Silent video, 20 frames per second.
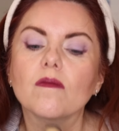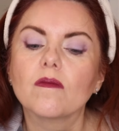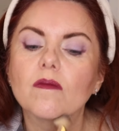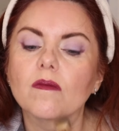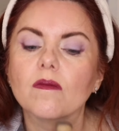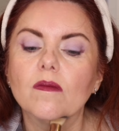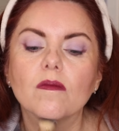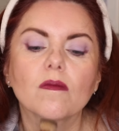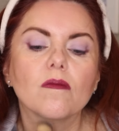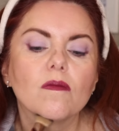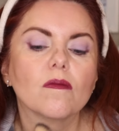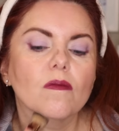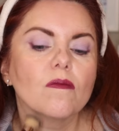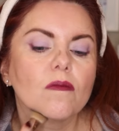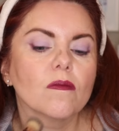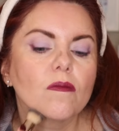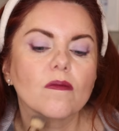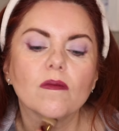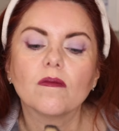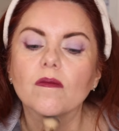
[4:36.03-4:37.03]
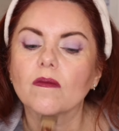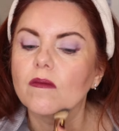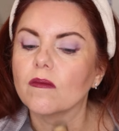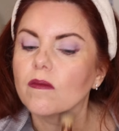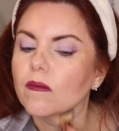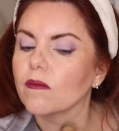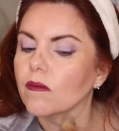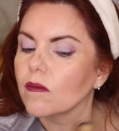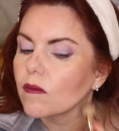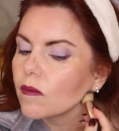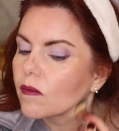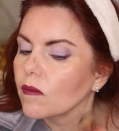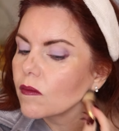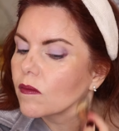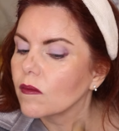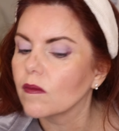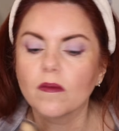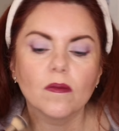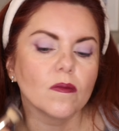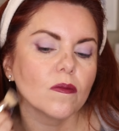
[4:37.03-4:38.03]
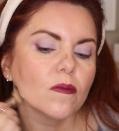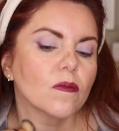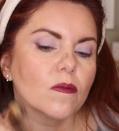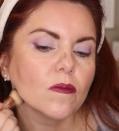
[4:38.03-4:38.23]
it on today. I put it on directly on my